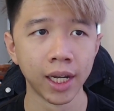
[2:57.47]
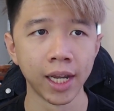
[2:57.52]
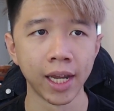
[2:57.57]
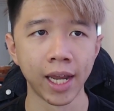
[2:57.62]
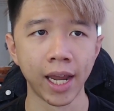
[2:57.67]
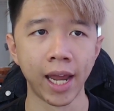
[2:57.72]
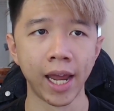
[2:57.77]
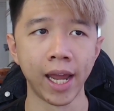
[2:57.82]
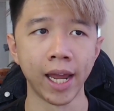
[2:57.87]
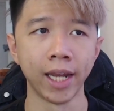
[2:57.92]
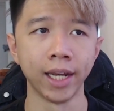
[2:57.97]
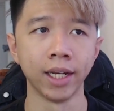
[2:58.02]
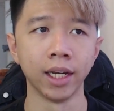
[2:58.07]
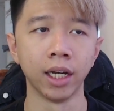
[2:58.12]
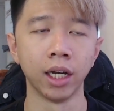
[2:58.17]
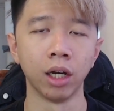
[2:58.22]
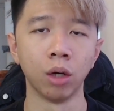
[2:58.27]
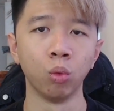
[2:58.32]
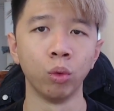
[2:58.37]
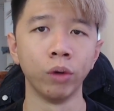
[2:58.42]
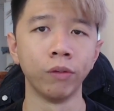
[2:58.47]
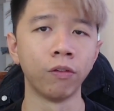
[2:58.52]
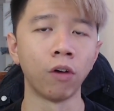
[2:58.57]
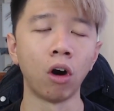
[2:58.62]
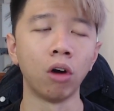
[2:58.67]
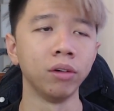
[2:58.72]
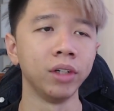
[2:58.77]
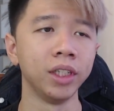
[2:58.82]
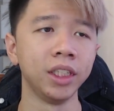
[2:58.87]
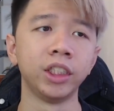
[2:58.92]
And with
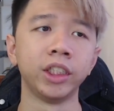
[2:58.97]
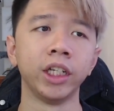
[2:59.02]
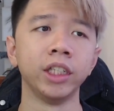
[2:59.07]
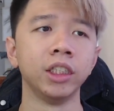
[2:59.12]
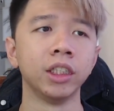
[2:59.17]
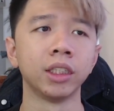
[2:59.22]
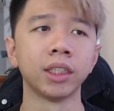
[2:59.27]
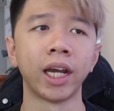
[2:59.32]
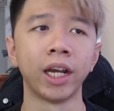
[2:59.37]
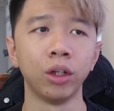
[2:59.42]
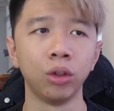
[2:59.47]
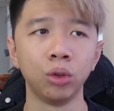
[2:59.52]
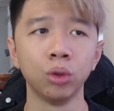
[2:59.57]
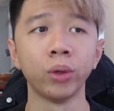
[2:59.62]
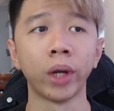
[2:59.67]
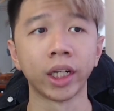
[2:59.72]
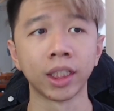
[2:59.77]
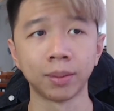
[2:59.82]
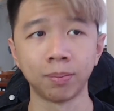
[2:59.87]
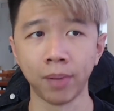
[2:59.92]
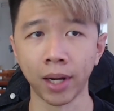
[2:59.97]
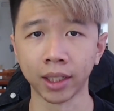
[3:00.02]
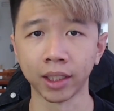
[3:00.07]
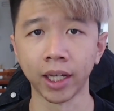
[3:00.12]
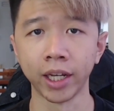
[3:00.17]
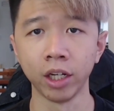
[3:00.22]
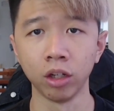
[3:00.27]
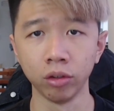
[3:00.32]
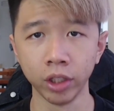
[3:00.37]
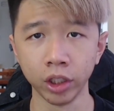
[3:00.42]
all these changes, I do expect
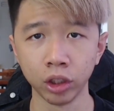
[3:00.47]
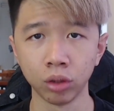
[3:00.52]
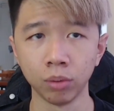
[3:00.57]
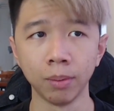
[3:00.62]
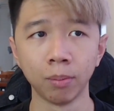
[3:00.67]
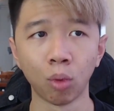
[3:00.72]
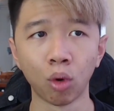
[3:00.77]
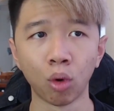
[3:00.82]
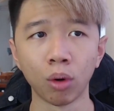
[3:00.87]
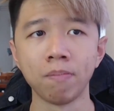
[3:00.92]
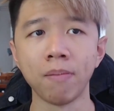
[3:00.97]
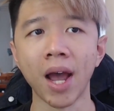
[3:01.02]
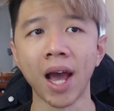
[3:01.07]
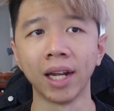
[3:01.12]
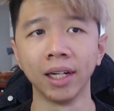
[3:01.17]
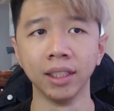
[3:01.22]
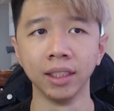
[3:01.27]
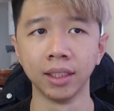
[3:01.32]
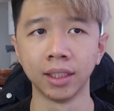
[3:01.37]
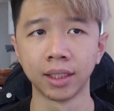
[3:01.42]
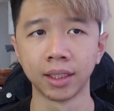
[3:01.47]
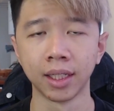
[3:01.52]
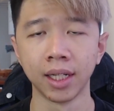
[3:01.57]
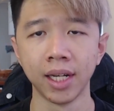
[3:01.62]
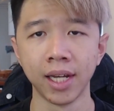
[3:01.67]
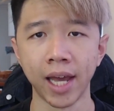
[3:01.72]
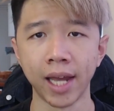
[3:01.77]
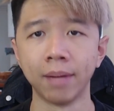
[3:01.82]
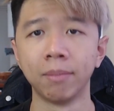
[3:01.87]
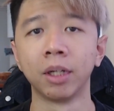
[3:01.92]
AoE to be more balanced
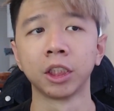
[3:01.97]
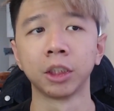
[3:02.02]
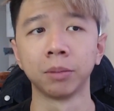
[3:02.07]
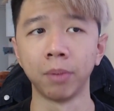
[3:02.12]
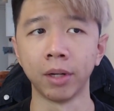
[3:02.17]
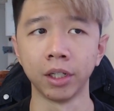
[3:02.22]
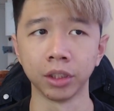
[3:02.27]
at a much better